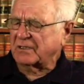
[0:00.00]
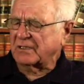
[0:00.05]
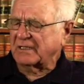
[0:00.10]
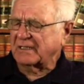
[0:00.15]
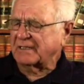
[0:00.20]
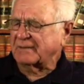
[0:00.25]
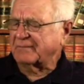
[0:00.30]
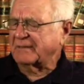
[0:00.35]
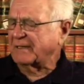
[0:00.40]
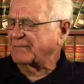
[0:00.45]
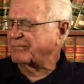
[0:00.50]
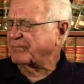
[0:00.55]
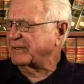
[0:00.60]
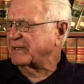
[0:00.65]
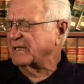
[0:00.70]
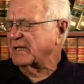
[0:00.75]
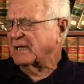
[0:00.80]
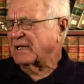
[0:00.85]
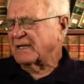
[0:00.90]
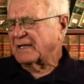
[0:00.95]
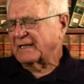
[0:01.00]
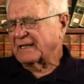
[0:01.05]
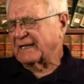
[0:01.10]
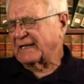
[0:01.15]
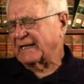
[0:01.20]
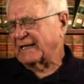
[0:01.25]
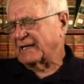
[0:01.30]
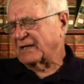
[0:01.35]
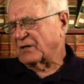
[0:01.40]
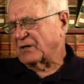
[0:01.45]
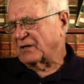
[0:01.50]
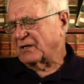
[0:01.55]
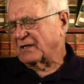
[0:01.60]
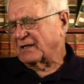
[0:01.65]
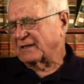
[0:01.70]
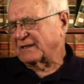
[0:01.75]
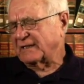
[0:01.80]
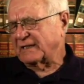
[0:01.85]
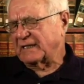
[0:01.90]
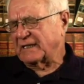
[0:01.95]
call them up, but they had
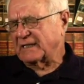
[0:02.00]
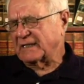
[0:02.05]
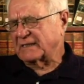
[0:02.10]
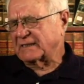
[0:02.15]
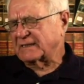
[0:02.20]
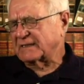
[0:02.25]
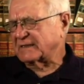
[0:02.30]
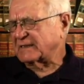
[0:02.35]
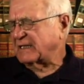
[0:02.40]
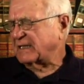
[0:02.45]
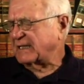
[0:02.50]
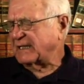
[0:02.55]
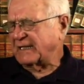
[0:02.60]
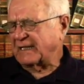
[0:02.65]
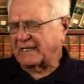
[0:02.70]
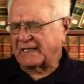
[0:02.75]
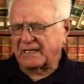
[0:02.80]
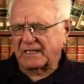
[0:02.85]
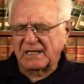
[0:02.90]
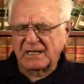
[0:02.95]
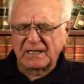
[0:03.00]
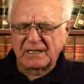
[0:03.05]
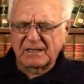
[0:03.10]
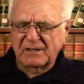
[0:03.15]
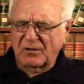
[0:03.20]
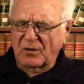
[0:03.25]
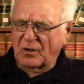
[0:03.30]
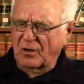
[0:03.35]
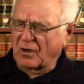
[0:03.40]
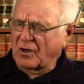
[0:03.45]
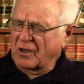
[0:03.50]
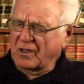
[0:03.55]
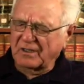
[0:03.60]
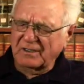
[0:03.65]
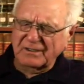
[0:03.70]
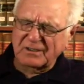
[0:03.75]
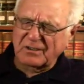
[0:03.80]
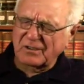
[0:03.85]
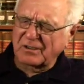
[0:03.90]
all the answers. I had all the